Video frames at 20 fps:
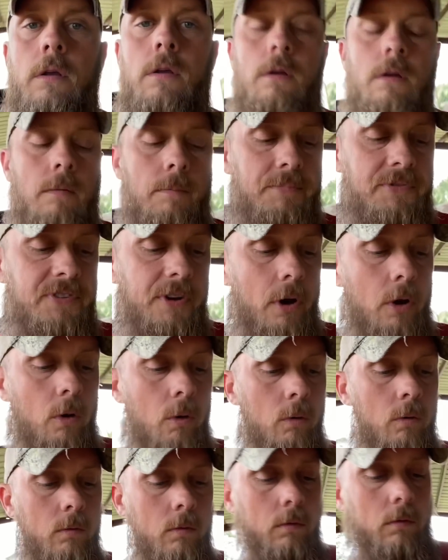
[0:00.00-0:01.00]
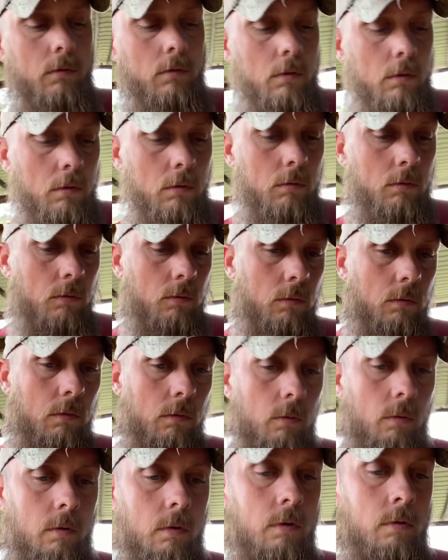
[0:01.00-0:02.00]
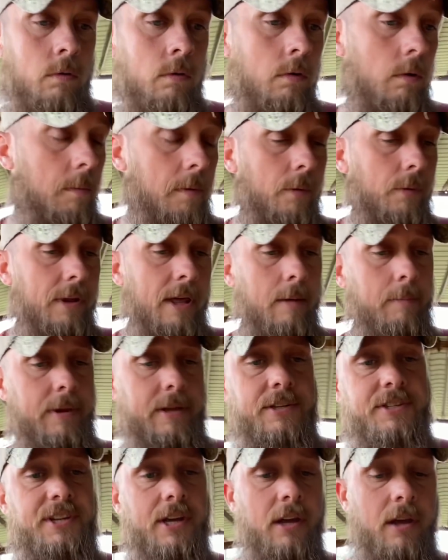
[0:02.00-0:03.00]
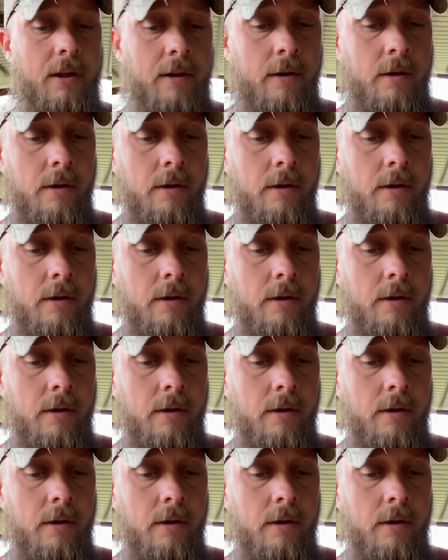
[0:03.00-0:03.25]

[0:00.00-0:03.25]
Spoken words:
So, I mean, with that being said,